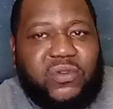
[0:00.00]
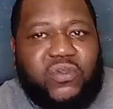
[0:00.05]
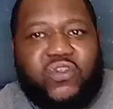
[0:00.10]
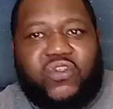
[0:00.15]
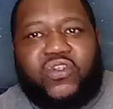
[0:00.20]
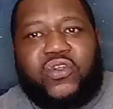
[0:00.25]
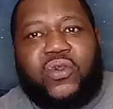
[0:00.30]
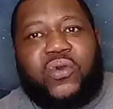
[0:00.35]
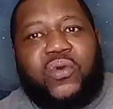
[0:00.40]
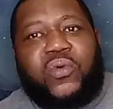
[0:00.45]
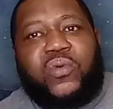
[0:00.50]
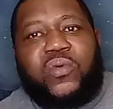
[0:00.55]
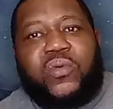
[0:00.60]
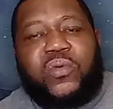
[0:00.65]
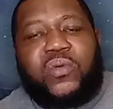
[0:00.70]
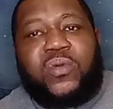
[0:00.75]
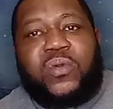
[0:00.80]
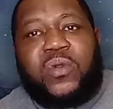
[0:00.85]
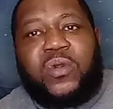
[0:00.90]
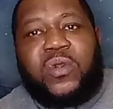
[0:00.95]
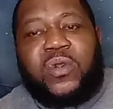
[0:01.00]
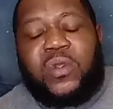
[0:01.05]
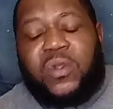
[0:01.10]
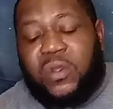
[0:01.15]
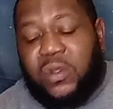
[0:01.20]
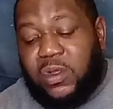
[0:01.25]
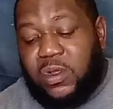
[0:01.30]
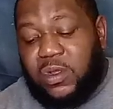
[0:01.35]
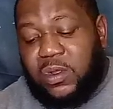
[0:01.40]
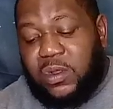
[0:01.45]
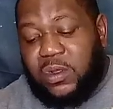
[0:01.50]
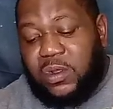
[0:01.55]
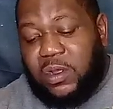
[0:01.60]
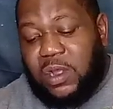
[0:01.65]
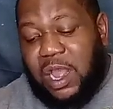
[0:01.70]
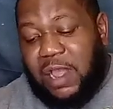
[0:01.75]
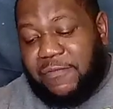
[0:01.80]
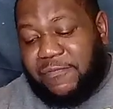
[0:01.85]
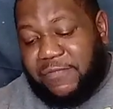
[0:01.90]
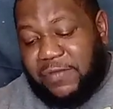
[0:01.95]
I figure I did everything I
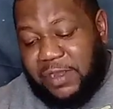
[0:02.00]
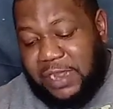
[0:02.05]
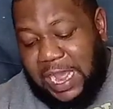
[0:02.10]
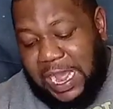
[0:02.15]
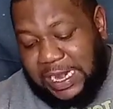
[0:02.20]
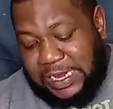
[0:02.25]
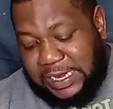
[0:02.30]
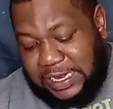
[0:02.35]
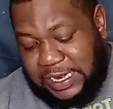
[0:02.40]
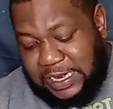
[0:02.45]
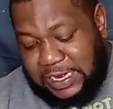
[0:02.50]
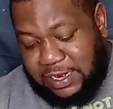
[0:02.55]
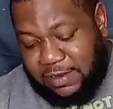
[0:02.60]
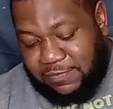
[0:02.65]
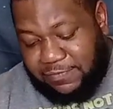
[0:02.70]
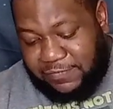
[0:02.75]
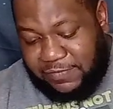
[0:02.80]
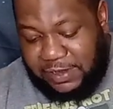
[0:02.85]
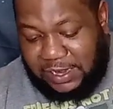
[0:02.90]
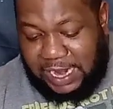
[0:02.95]
had on this sheet right here.